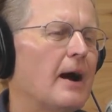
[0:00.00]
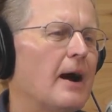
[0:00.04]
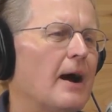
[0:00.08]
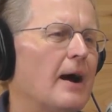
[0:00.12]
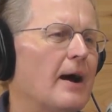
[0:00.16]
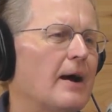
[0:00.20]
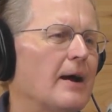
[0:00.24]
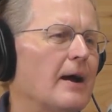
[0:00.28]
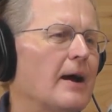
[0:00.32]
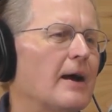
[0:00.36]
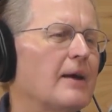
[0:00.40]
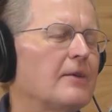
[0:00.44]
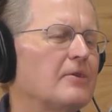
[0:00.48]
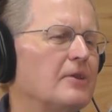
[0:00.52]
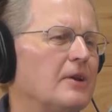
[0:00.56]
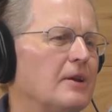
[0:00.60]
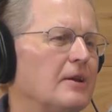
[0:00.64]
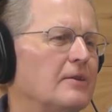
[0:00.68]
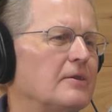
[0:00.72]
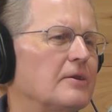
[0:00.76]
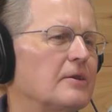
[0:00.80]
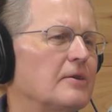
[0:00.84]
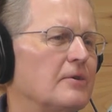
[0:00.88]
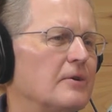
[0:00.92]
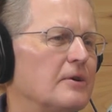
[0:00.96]
I, I
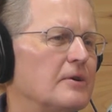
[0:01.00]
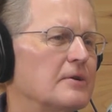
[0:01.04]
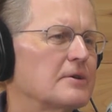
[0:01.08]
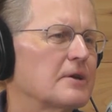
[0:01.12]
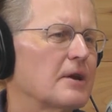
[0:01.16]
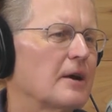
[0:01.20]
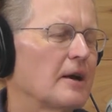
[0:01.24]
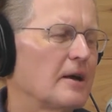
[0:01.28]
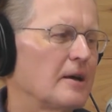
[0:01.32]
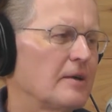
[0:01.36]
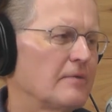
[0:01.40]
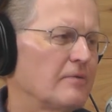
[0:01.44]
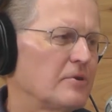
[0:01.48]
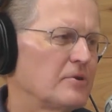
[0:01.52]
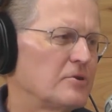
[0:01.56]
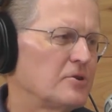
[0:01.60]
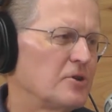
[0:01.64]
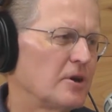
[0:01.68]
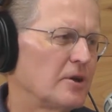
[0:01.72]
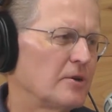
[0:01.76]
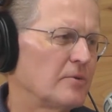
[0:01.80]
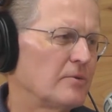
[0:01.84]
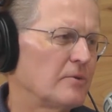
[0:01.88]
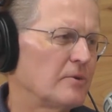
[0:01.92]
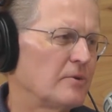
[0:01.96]
think there is kind of a
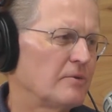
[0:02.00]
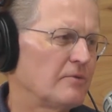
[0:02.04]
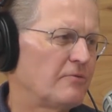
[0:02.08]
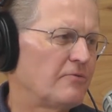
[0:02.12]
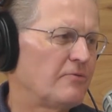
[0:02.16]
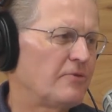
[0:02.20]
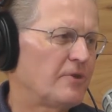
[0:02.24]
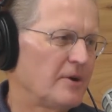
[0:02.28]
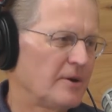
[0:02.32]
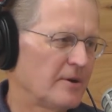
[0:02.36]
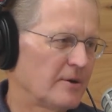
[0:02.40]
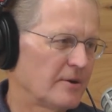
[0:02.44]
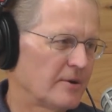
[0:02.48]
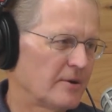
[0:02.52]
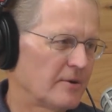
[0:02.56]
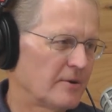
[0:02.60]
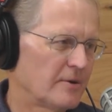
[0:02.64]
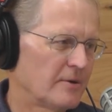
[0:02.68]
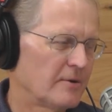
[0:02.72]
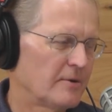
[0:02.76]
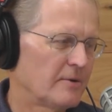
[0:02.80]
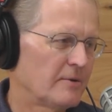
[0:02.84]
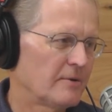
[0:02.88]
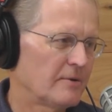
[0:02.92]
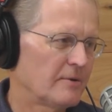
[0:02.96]
general
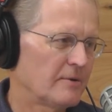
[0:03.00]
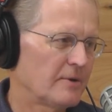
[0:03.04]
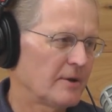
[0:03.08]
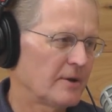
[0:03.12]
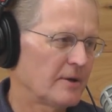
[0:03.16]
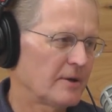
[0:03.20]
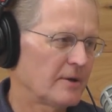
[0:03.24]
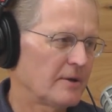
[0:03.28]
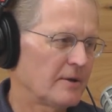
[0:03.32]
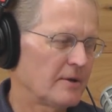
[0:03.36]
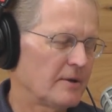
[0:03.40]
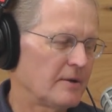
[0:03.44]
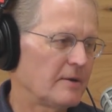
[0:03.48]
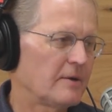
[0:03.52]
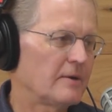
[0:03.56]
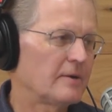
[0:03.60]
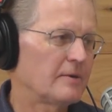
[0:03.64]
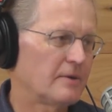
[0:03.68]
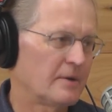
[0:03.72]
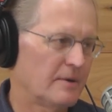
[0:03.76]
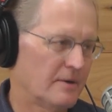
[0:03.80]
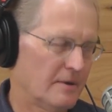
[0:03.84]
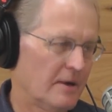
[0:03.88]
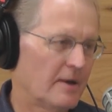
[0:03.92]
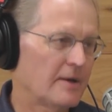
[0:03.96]
fear that,
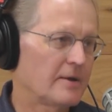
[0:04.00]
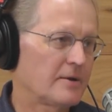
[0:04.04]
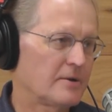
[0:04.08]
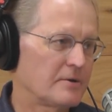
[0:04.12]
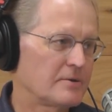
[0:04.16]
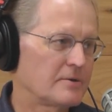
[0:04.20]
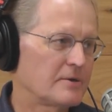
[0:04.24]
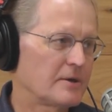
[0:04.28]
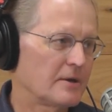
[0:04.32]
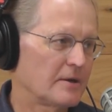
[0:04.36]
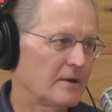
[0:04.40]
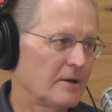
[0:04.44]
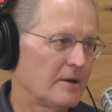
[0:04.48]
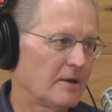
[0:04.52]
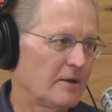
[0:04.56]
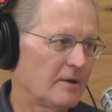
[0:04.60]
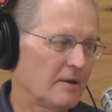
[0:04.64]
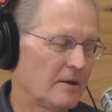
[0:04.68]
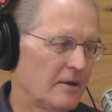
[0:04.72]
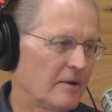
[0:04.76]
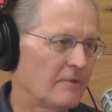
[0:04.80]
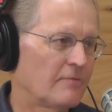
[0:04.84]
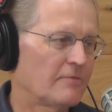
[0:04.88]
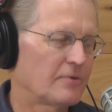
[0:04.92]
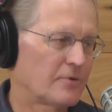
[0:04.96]
that like you said,
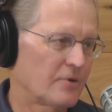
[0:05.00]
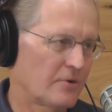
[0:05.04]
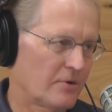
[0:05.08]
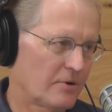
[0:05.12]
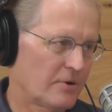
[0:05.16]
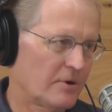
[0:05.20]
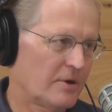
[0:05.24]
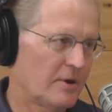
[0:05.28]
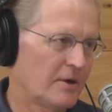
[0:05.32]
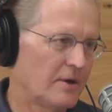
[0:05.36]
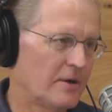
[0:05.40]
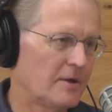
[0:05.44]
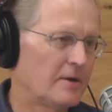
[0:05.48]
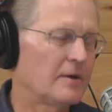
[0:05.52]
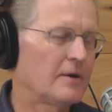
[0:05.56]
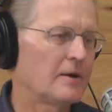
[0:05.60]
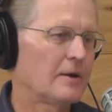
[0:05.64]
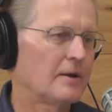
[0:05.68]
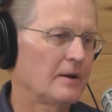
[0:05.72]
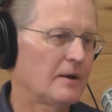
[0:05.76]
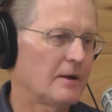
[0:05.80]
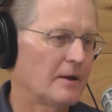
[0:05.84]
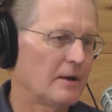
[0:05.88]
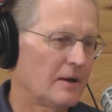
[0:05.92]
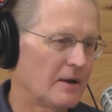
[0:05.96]
if Turkey
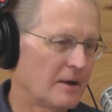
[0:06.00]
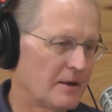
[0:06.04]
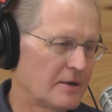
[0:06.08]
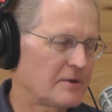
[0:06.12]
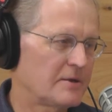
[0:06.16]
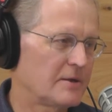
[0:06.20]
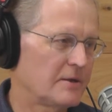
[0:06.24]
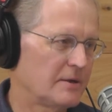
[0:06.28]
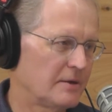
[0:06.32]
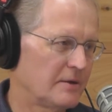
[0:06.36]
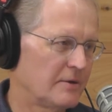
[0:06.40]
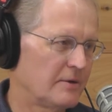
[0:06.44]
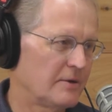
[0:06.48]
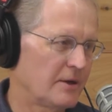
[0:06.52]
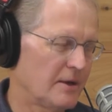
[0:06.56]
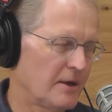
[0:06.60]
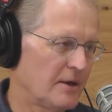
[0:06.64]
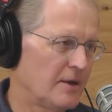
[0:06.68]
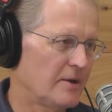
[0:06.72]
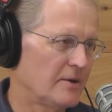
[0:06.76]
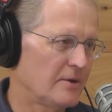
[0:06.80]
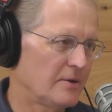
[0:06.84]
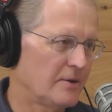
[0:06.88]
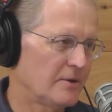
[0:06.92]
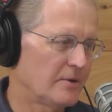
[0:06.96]
gets into the
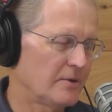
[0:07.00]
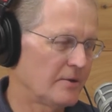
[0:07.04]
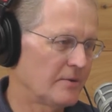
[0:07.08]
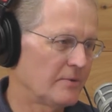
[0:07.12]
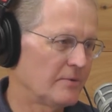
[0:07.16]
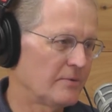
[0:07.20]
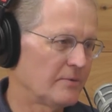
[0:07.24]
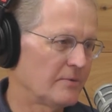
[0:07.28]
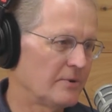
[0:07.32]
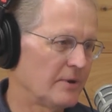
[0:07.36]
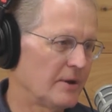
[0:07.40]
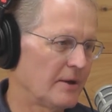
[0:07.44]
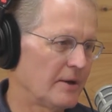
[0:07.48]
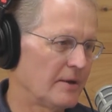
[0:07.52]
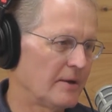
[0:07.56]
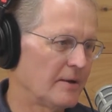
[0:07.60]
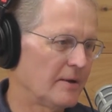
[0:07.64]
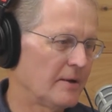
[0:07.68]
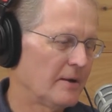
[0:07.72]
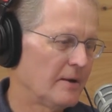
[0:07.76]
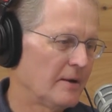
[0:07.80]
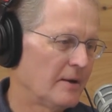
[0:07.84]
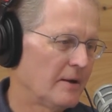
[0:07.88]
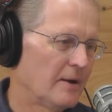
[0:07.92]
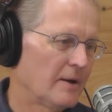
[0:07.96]
EU, then
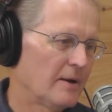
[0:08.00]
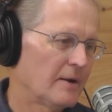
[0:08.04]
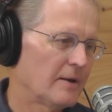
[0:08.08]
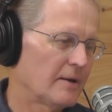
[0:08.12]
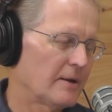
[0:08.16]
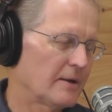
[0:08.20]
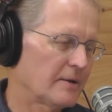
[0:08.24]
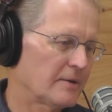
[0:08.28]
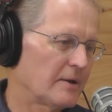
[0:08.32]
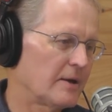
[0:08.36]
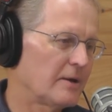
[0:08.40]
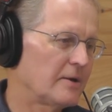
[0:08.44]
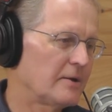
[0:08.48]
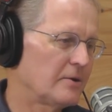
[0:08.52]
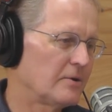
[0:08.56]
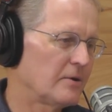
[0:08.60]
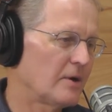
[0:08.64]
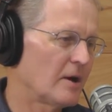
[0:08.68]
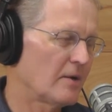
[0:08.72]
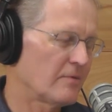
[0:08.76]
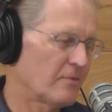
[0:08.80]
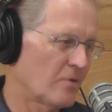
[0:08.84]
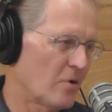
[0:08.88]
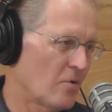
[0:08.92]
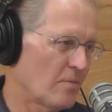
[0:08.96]
like they do
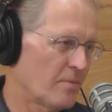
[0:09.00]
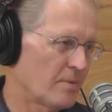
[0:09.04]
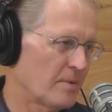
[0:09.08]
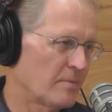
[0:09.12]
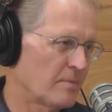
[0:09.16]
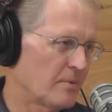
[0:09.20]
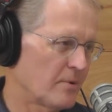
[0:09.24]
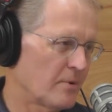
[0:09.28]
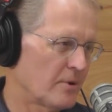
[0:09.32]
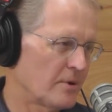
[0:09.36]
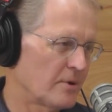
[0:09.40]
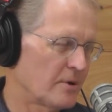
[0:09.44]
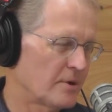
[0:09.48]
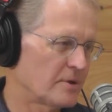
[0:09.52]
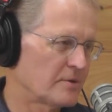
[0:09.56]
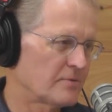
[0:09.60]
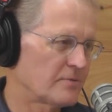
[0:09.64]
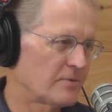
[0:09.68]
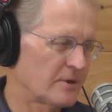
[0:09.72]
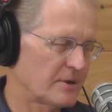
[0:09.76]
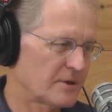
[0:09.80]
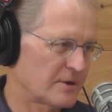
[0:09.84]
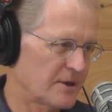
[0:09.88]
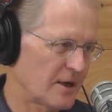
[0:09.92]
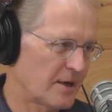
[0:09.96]
have open borders,
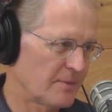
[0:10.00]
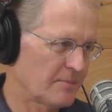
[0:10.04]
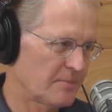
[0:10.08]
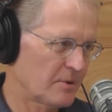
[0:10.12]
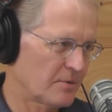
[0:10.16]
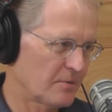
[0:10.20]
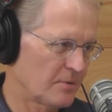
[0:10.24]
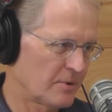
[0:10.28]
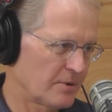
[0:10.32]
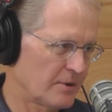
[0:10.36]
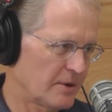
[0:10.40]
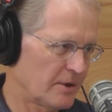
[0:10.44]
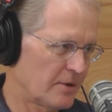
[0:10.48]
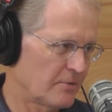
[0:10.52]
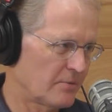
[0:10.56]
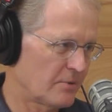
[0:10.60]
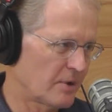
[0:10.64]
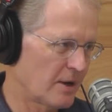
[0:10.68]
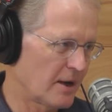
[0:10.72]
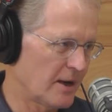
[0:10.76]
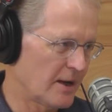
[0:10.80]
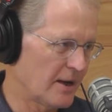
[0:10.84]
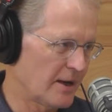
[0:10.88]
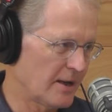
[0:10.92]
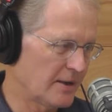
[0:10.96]
for example, with
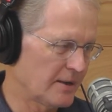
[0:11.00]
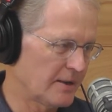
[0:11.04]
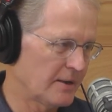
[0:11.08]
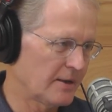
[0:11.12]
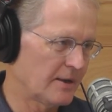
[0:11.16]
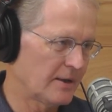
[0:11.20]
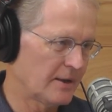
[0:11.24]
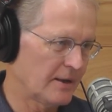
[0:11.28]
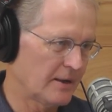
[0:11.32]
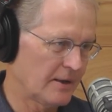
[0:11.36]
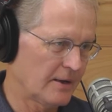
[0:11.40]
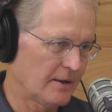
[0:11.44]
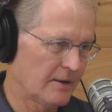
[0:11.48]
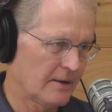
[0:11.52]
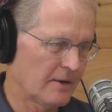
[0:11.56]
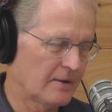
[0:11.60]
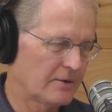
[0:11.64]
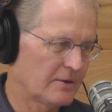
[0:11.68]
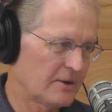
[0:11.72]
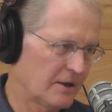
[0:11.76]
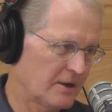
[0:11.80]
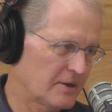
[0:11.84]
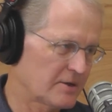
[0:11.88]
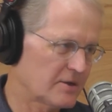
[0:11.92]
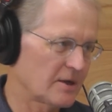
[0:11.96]
Iran and and I
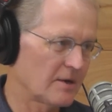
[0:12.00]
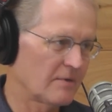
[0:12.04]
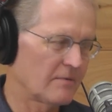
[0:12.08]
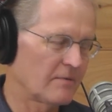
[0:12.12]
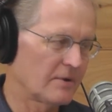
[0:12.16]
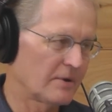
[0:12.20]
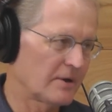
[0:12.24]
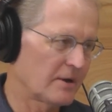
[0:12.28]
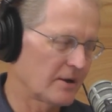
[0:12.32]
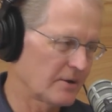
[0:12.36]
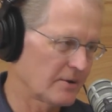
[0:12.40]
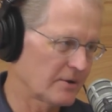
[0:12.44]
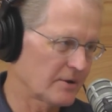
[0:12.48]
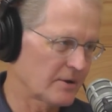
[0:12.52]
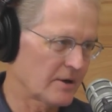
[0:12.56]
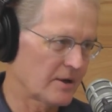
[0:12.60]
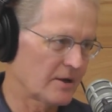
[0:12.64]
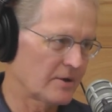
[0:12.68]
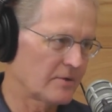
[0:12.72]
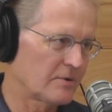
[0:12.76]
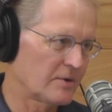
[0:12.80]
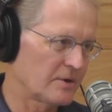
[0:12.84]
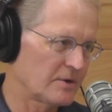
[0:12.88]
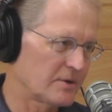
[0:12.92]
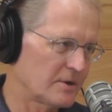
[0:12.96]
think several of the other
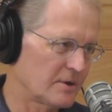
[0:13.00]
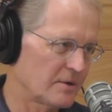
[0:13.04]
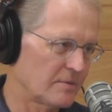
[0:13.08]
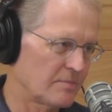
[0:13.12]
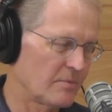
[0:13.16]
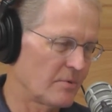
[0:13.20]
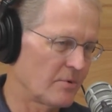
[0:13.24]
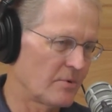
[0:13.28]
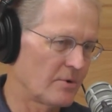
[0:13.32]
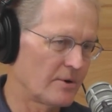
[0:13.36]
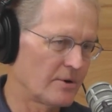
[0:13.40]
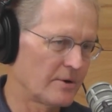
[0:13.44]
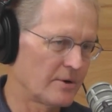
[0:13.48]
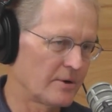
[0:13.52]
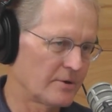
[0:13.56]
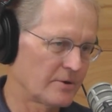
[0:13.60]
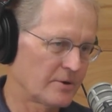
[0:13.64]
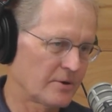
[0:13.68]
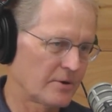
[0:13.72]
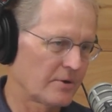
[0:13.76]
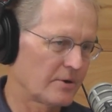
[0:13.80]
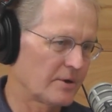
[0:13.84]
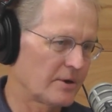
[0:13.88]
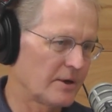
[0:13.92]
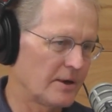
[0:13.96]
countries that border
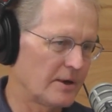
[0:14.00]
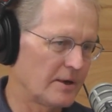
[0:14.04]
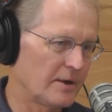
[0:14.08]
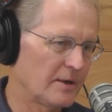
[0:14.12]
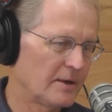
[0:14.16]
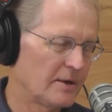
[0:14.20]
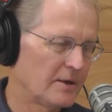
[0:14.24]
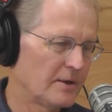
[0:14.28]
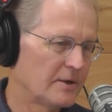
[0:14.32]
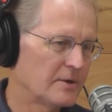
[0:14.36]
Turkey.